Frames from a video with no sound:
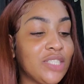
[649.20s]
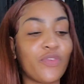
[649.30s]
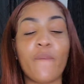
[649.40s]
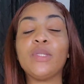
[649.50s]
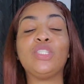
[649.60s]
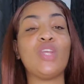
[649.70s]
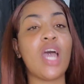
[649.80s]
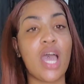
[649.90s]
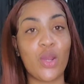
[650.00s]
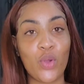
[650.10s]
inch from
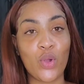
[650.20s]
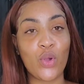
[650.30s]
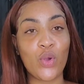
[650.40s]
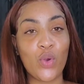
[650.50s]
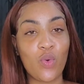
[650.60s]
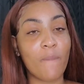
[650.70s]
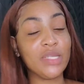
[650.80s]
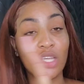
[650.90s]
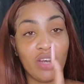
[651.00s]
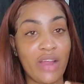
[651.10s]
Junoda. Me
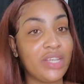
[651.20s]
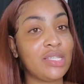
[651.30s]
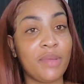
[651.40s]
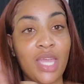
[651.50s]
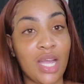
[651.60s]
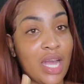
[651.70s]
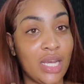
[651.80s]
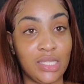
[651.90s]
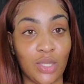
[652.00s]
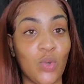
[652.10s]
tell you, I can't call
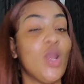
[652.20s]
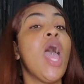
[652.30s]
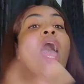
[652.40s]
it so good.